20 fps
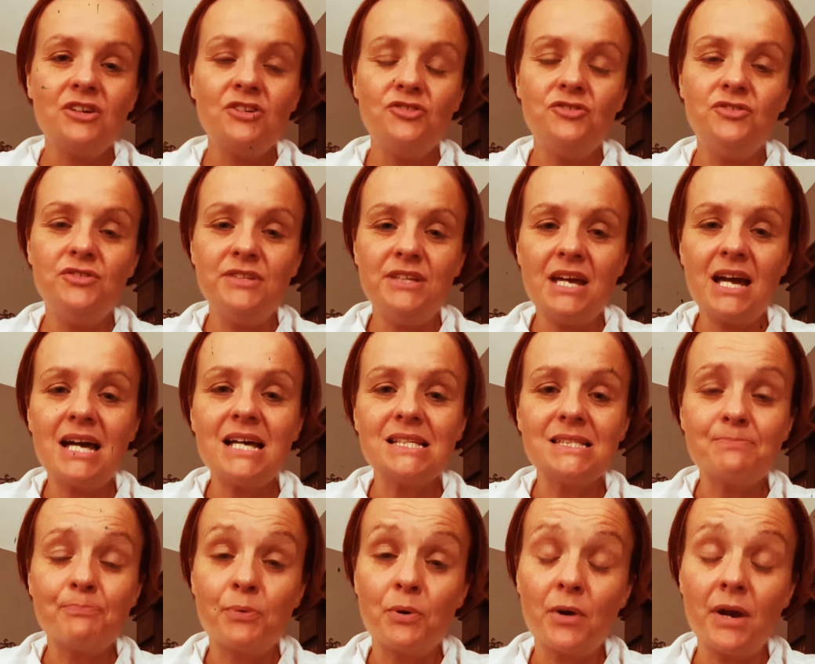
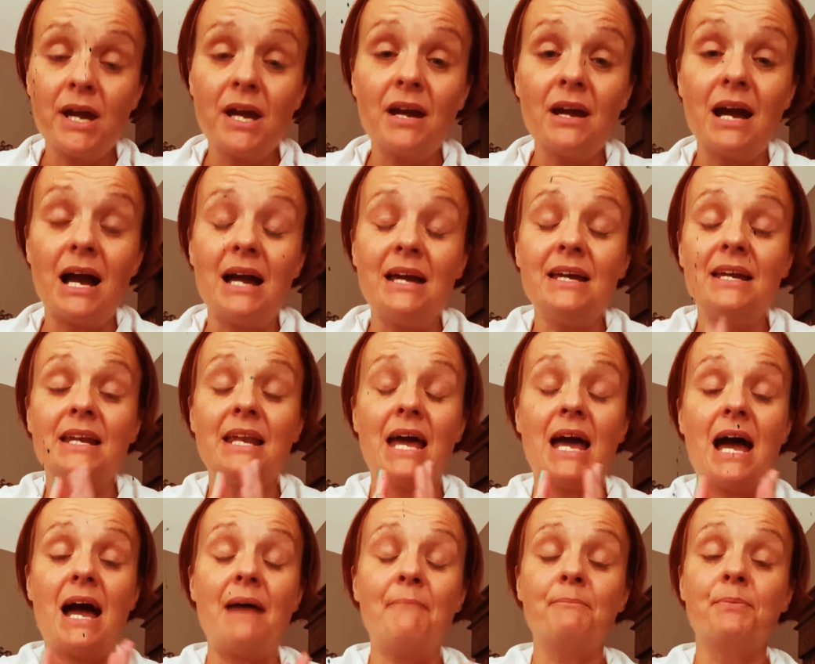yes prayer i and
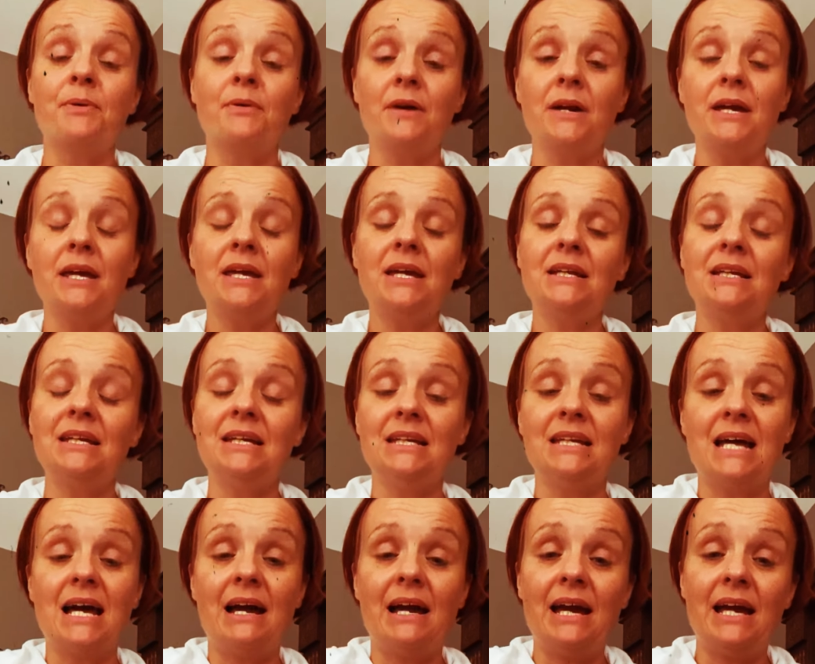i'm praying and
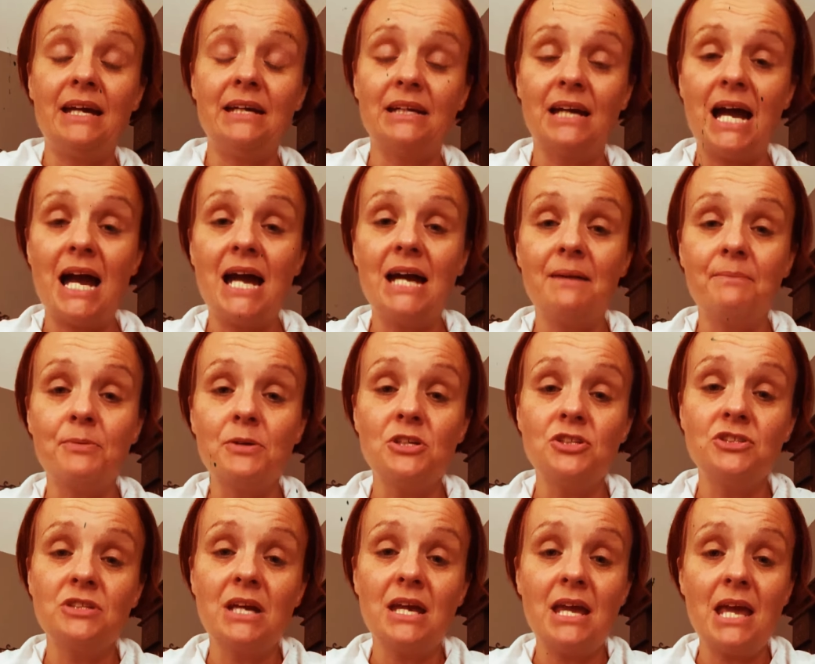i i
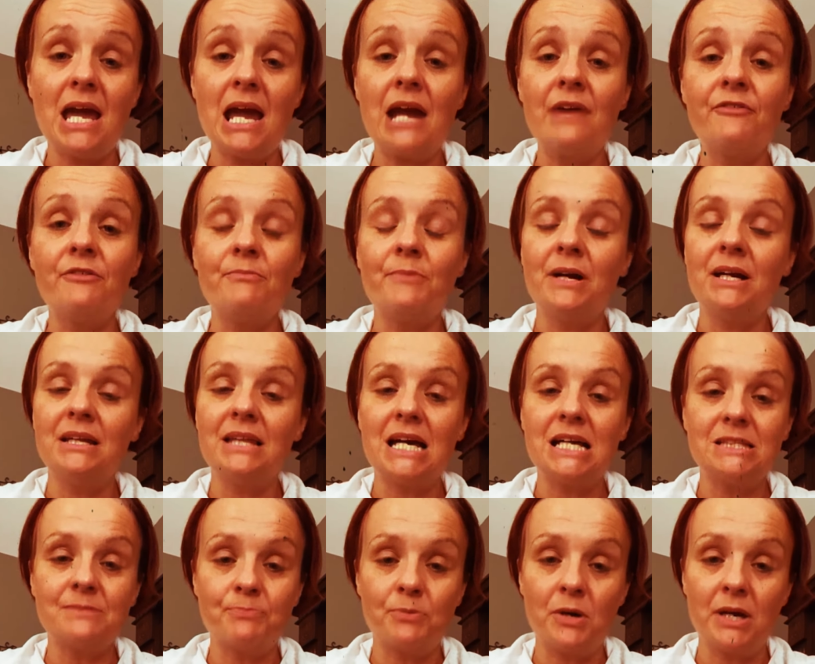appreciate everybody
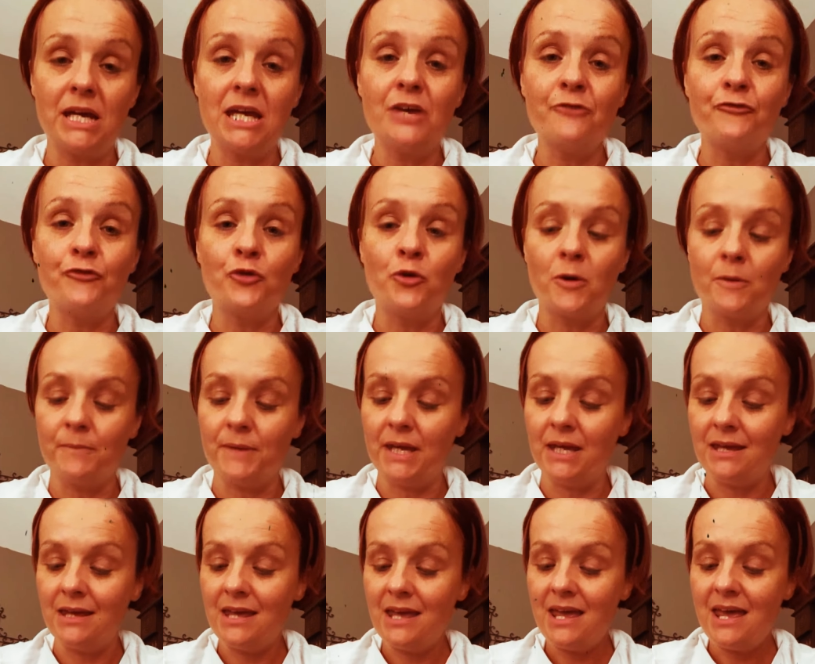that's praying for me